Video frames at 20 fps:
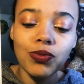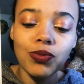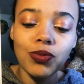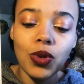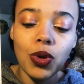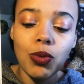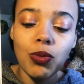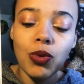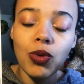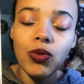
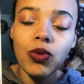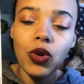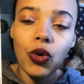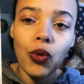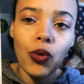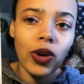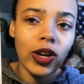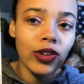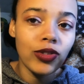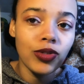you're moving
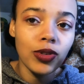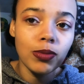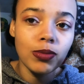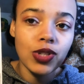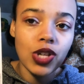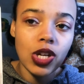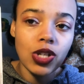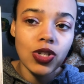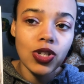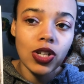away from
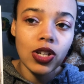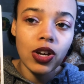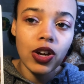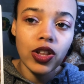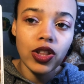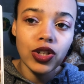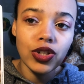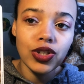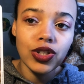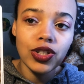judging
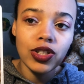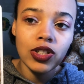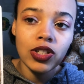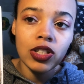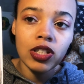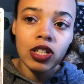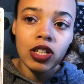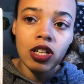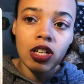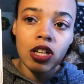others,
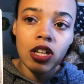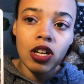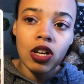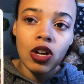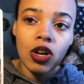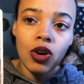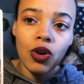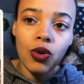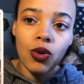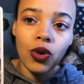
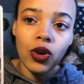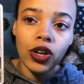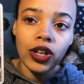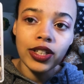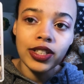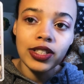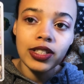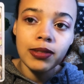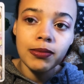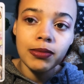or
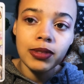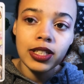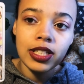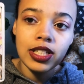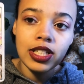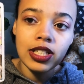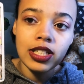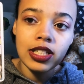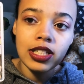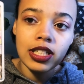simply
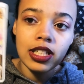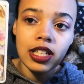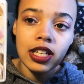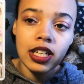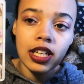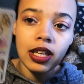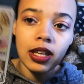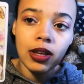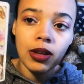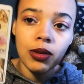just
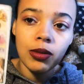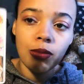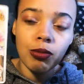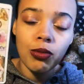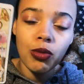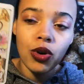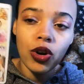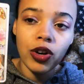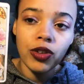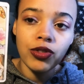seeing
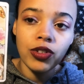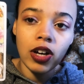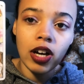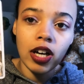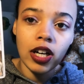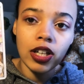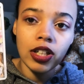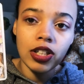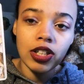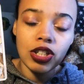more of an
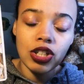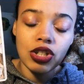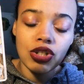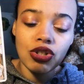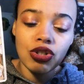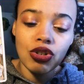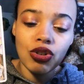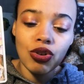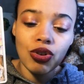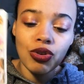
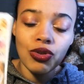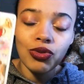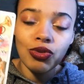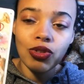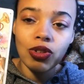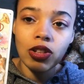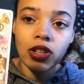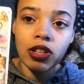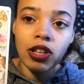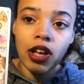unconditional
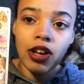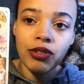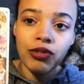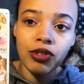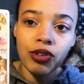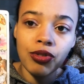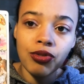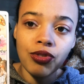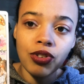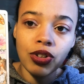love
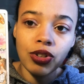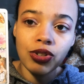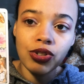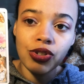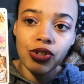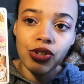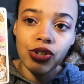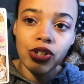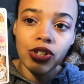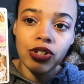or
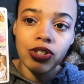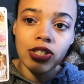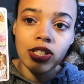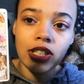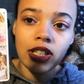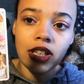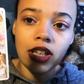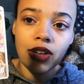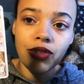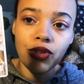filter, or
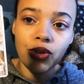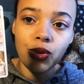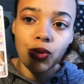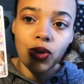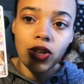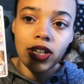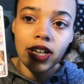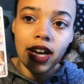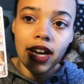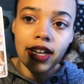seeing
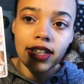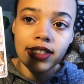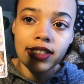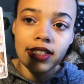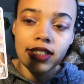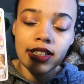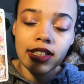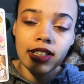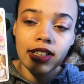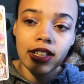everyone
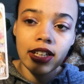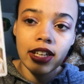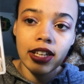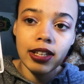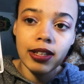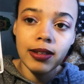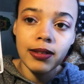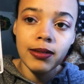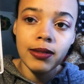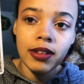as
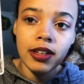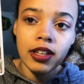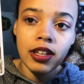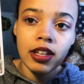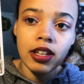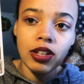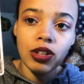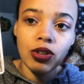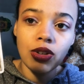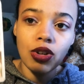clean.
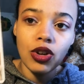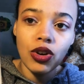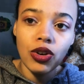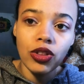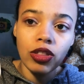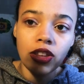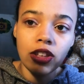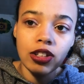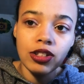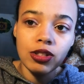You know,
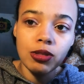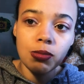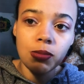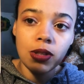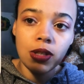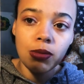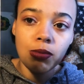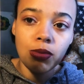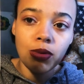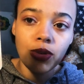these
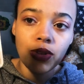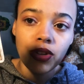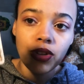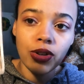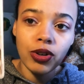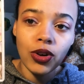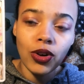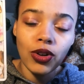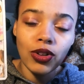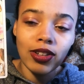people,
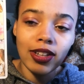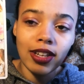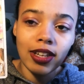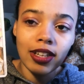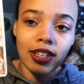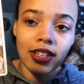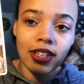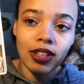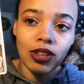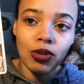they're all
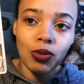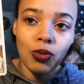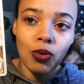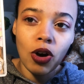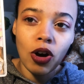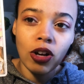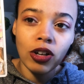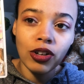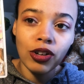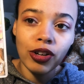naked in the
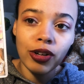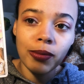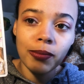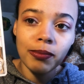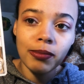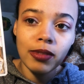water,